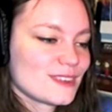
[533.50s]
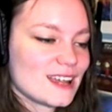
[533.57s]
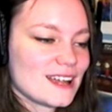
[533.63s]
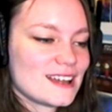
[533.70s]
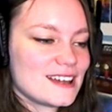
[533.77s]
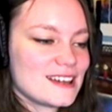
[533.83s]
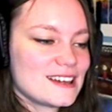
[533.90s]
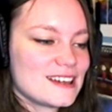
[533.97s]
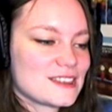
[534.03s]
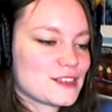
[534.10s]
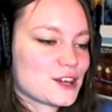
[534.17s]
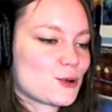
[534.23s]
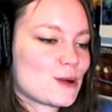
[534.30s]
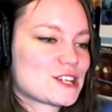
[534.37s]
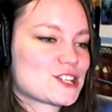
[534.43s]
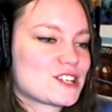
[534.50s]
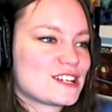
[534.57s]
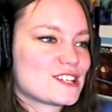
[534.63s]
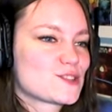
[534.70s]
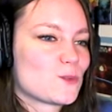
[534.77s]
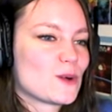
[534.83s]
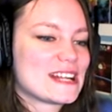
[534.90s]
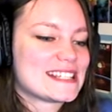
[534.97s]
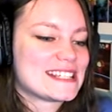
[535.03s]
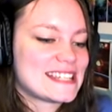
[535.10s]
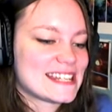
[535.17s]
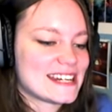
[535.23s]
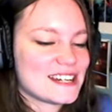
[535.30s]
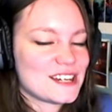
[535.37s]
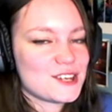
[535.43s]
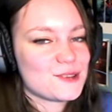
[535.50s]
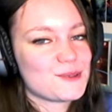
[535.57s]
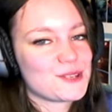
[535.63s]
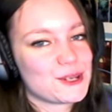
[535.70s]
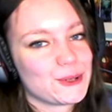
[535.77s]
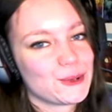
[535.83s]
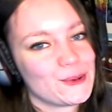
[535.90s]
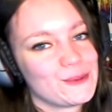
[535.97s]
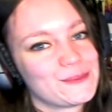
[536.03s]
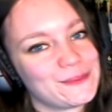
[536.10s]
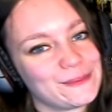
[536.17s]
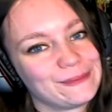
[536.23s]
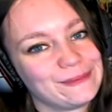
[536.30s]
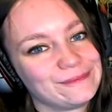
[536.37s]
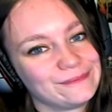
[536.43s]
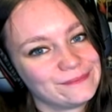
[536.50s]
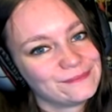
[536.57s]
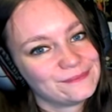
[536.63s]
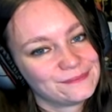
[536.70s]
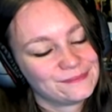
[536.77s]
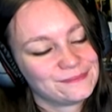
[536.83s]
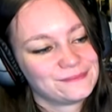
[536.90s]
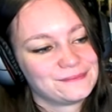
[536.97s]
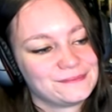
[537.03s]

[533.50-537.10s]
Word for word: okay, there we go. The question is, what ah. didn't you do? Oh,